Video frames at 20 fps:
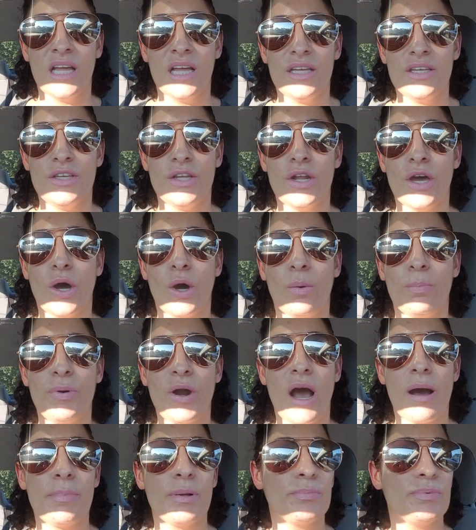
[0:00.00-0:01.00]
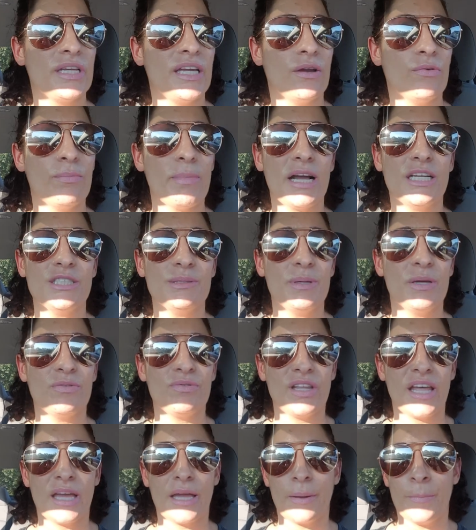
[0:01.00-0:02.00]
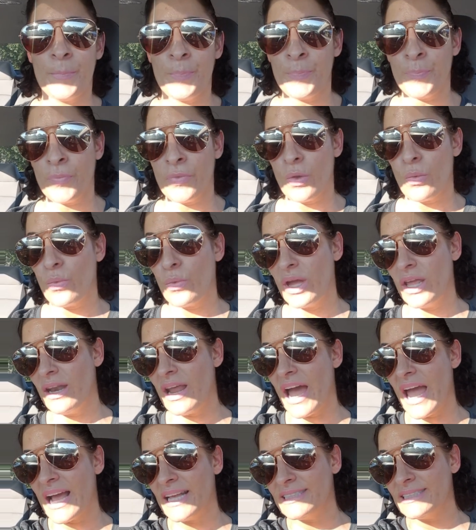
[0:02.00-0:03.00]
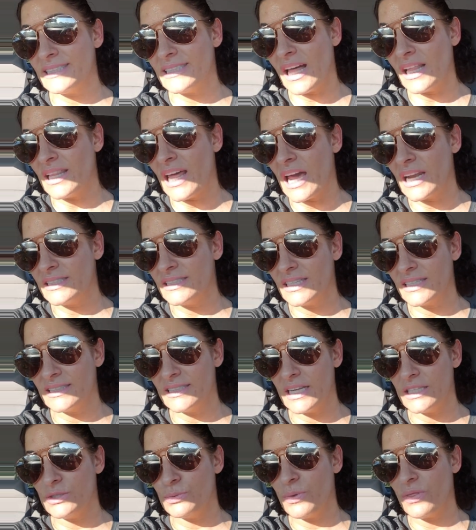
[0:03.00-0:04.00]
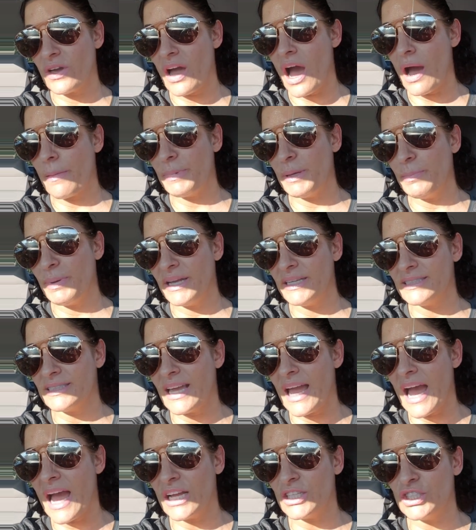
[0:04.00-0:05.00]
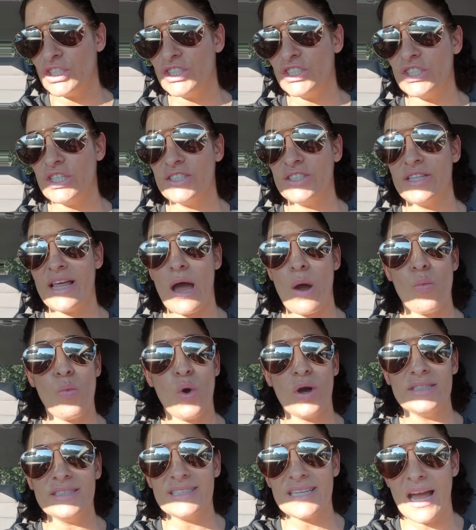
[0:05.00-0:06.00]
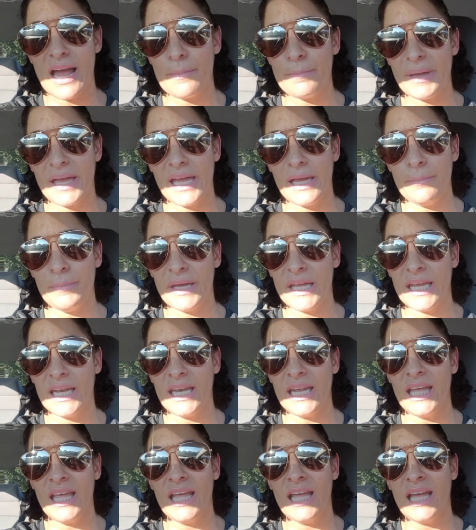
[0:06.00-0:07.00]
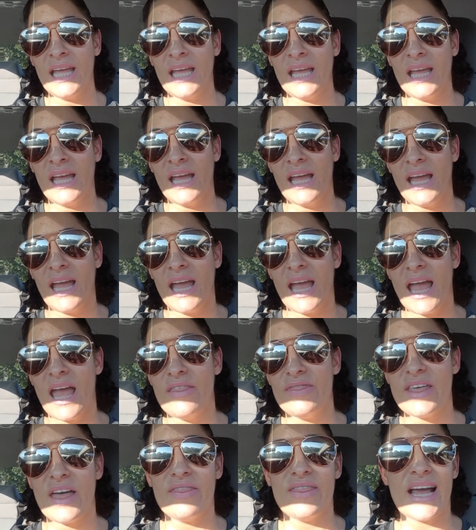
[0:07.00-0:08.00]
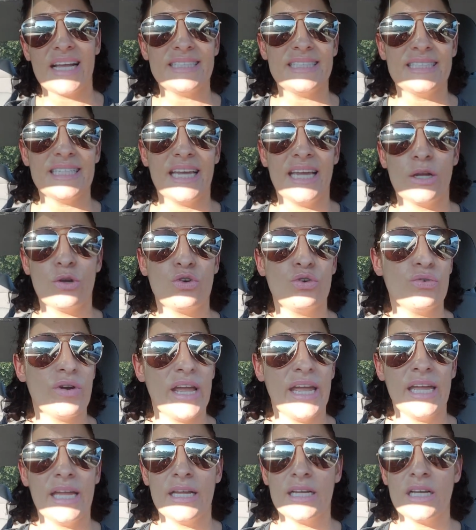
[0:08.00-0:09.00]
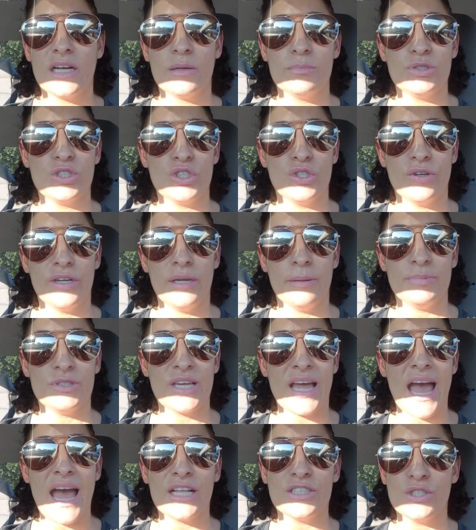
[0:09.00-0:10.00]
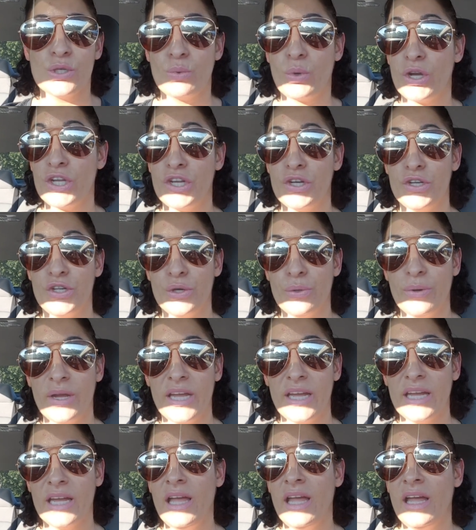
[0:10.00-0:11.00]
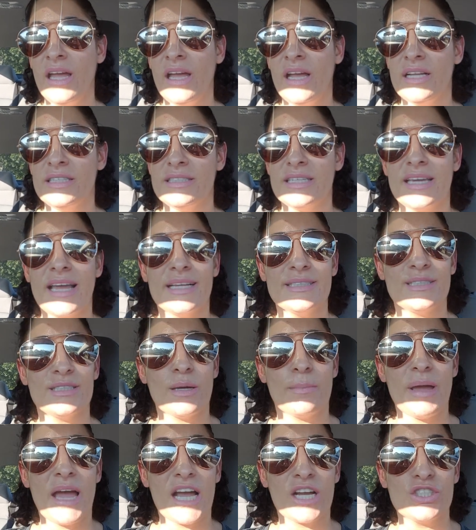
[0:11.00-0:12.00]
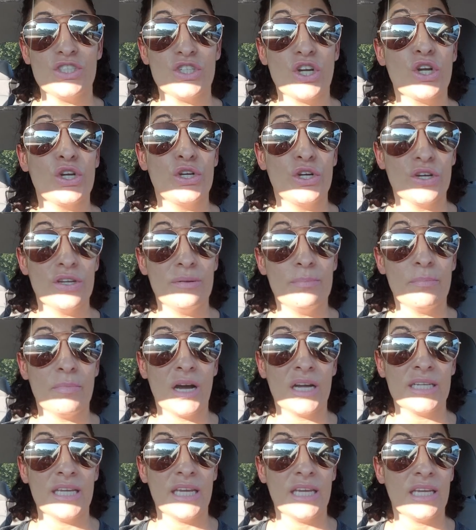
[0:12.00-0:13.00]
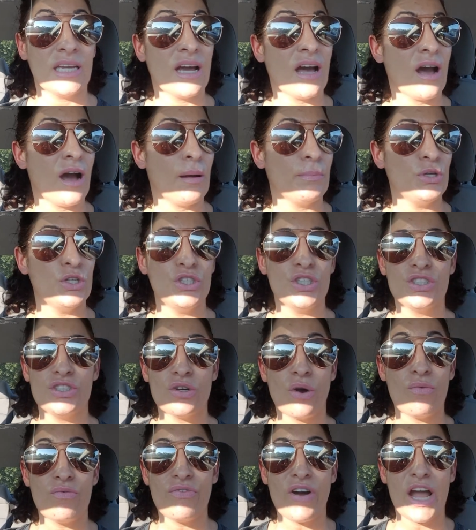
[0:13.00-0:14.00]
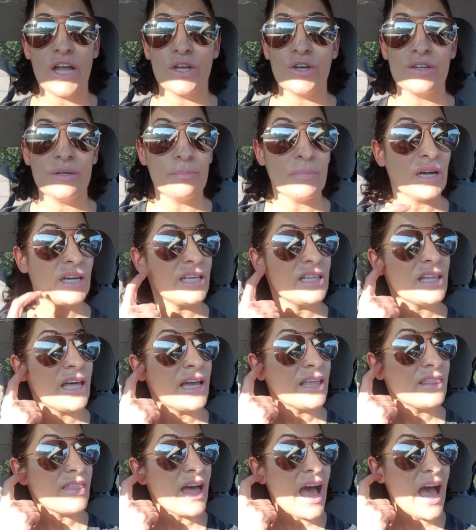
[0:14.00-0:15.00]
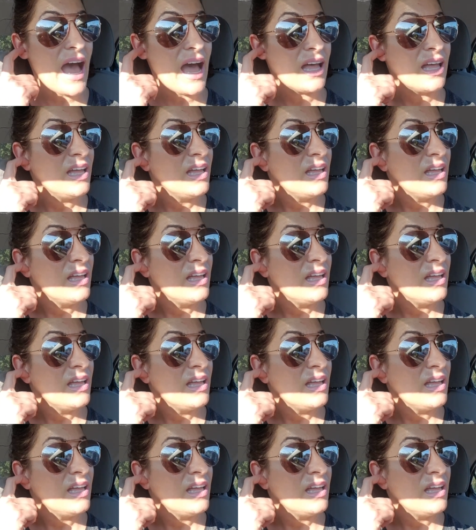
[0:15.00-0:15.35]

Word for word: you know, probably, it reminds me of like when I had a lot of success with copy paste cash. It's just that one time payment and then that's it. Great income stream to add to what you're doing to get some extra good money. Um, you just don't find good money like that.